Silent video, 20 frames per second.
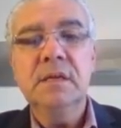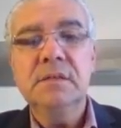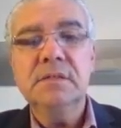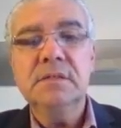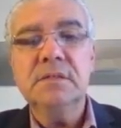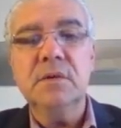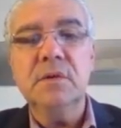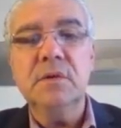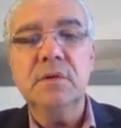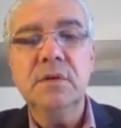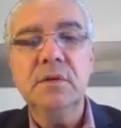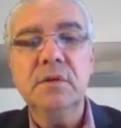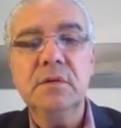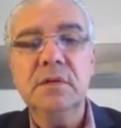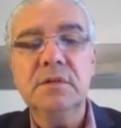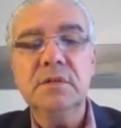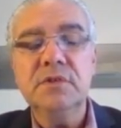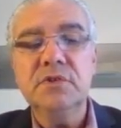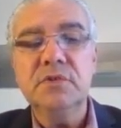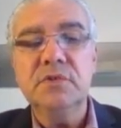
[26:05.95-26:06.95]
So you
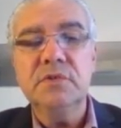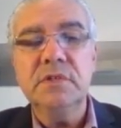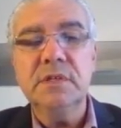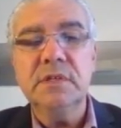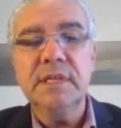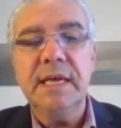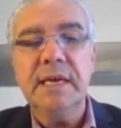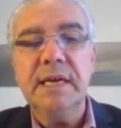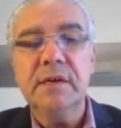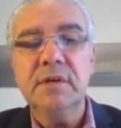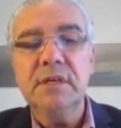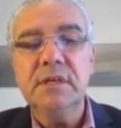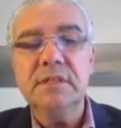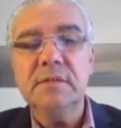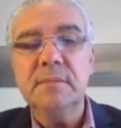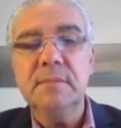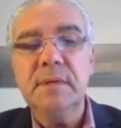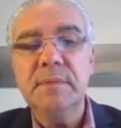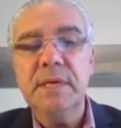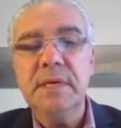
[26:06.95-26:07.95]
could choose the category.
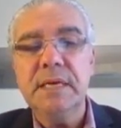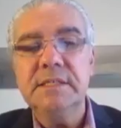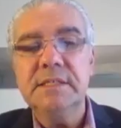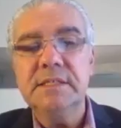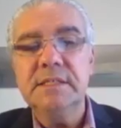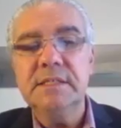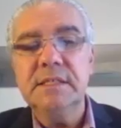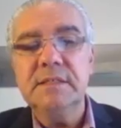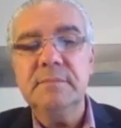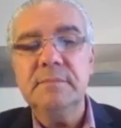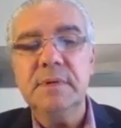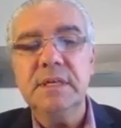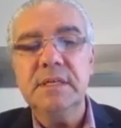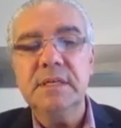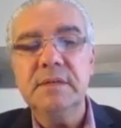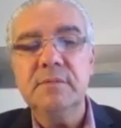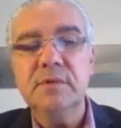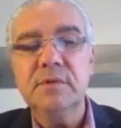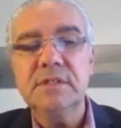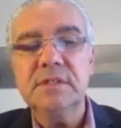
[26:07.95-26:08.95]
So maybe I did it, but
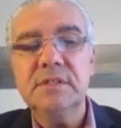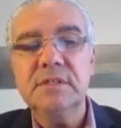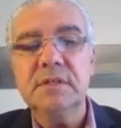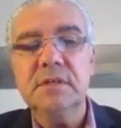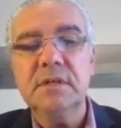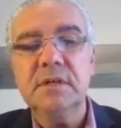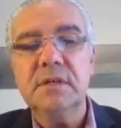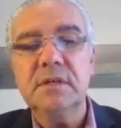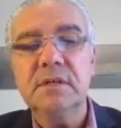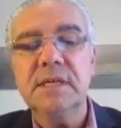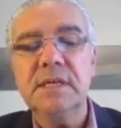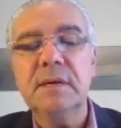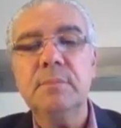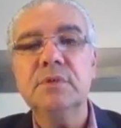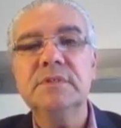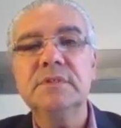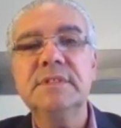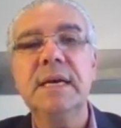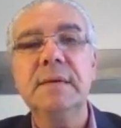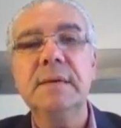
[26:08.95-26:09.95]
it was a
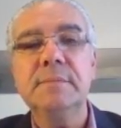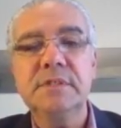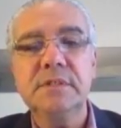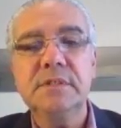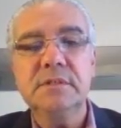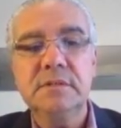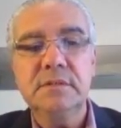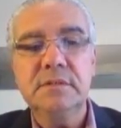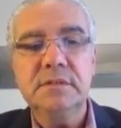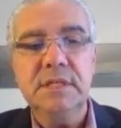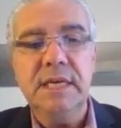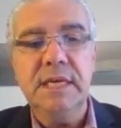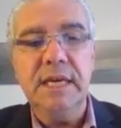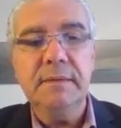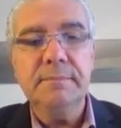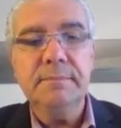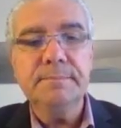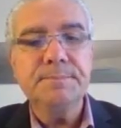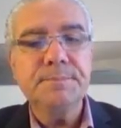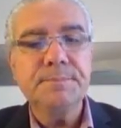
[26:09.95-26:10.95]
couple of times today.
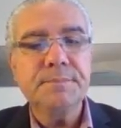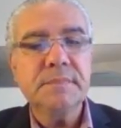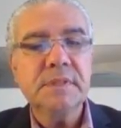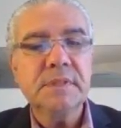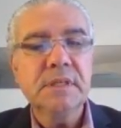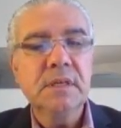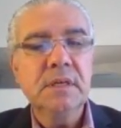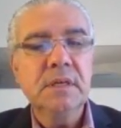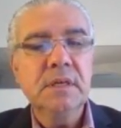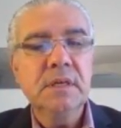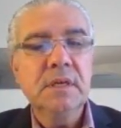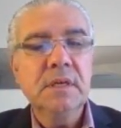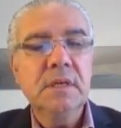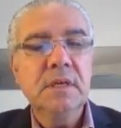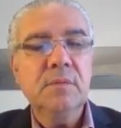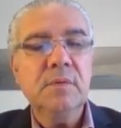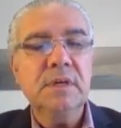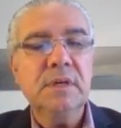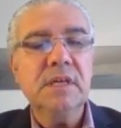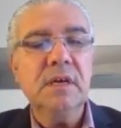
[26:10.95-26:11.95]

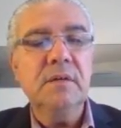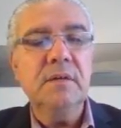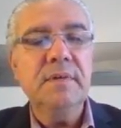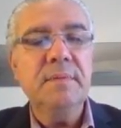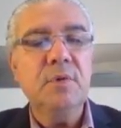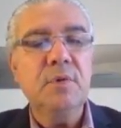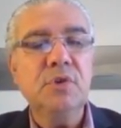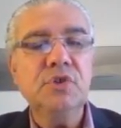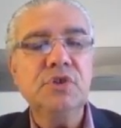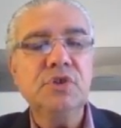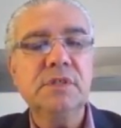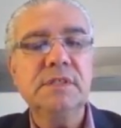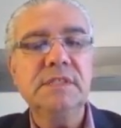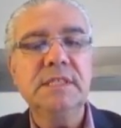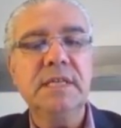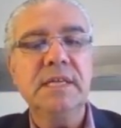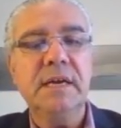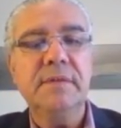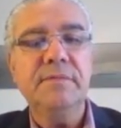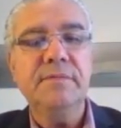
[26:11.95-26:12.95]
What kind of emotions
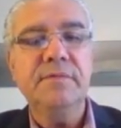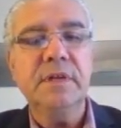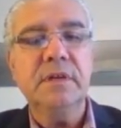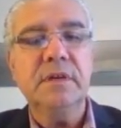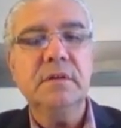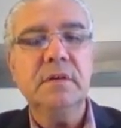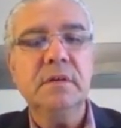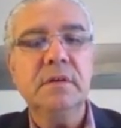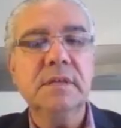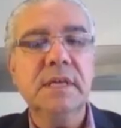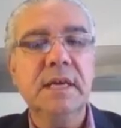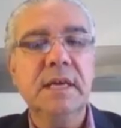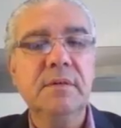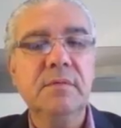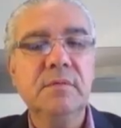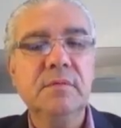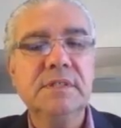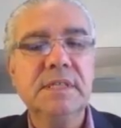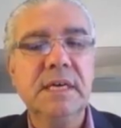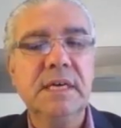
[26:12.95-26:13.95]
did I feel? Okay,
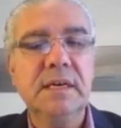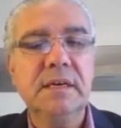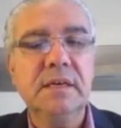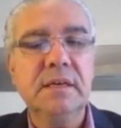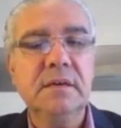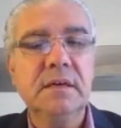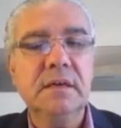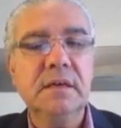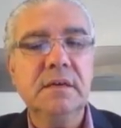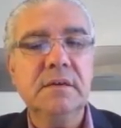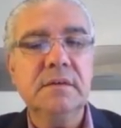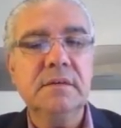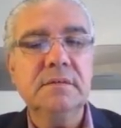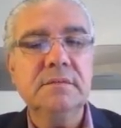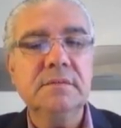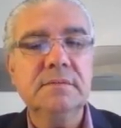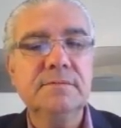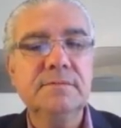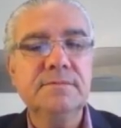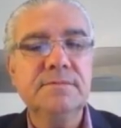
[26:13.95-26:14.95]
was I
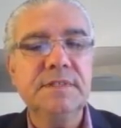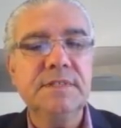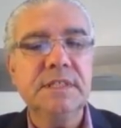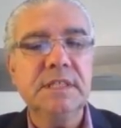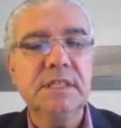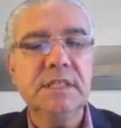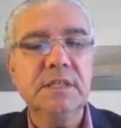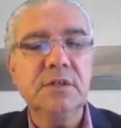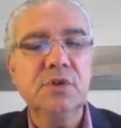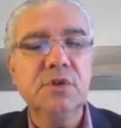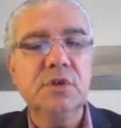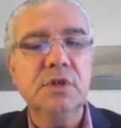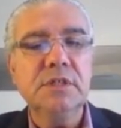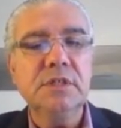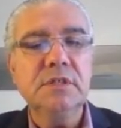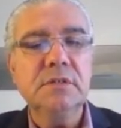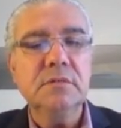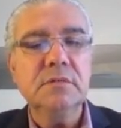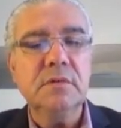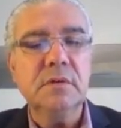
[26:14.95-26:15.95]
feeling
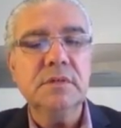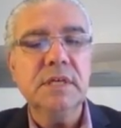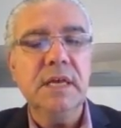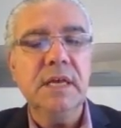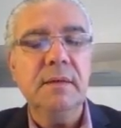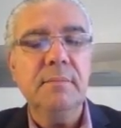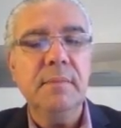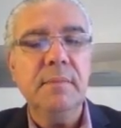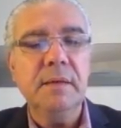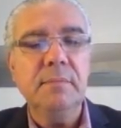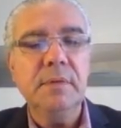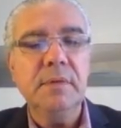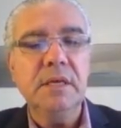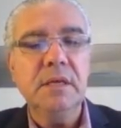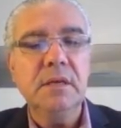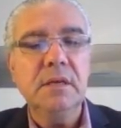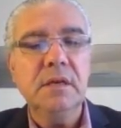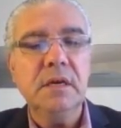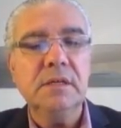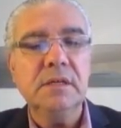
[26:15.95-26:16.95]
good? Okay,
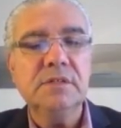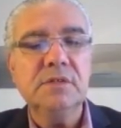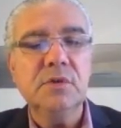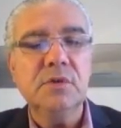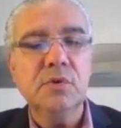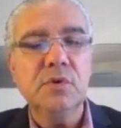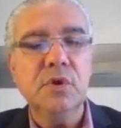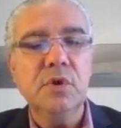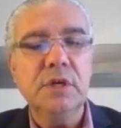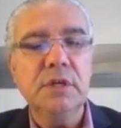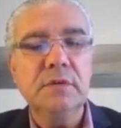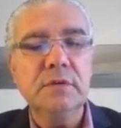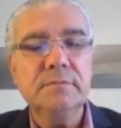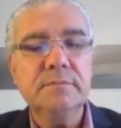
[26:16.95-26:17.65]
maybe not so good.